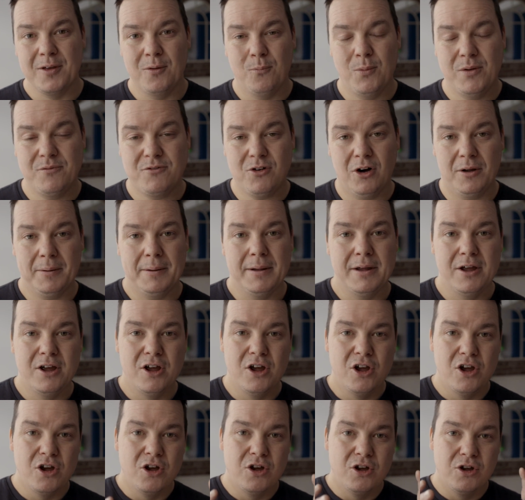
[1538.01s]
We've got
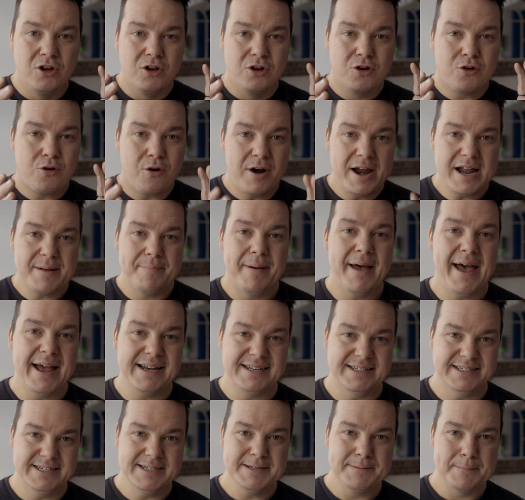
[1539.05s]
Craig
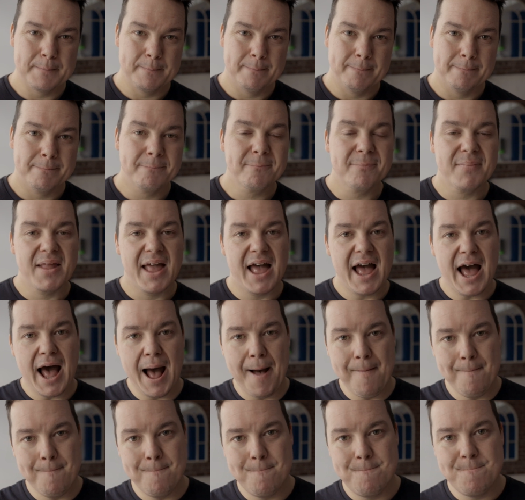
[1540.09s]
Petty,
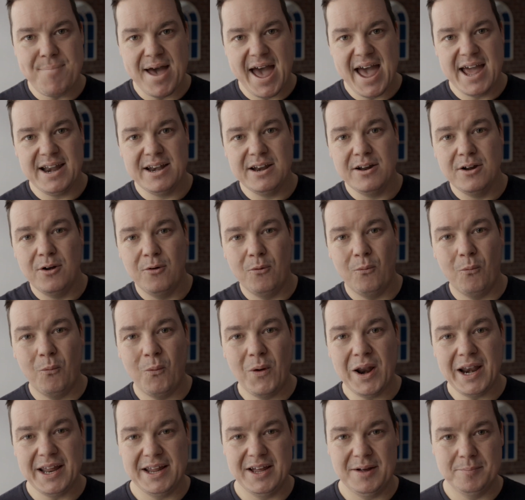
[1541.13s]
and Ben
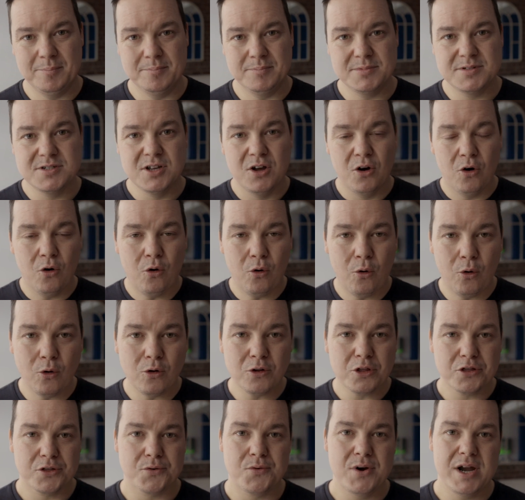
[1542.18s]
Williams, all
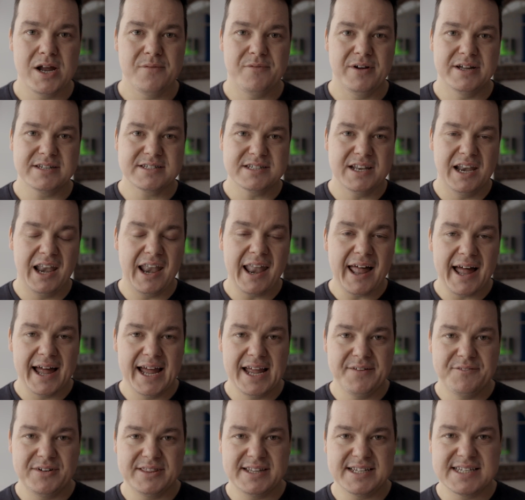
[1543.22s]
three of us
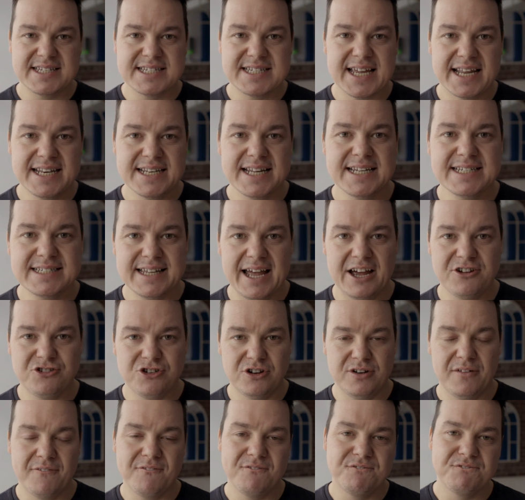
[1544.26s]
live a Sunday
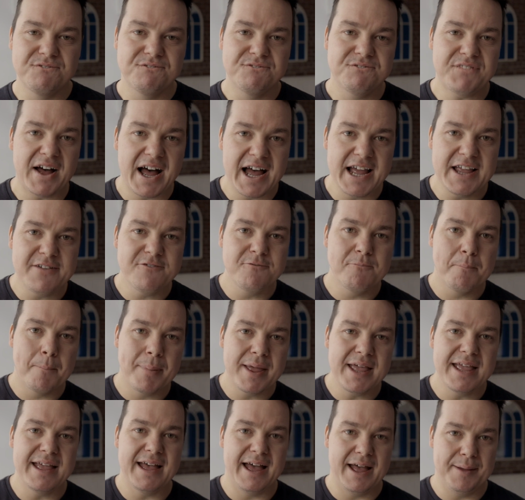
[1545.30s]
session, 5
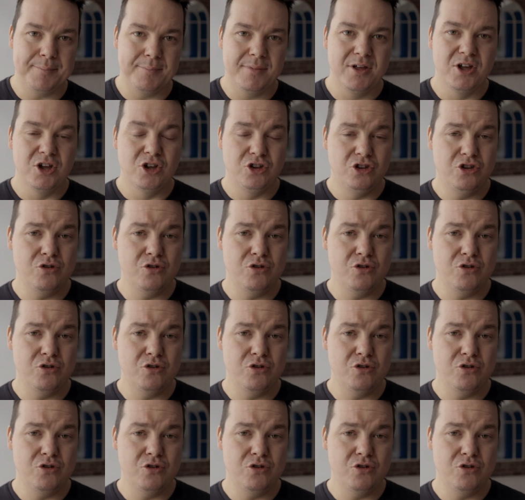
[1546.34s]
p.m.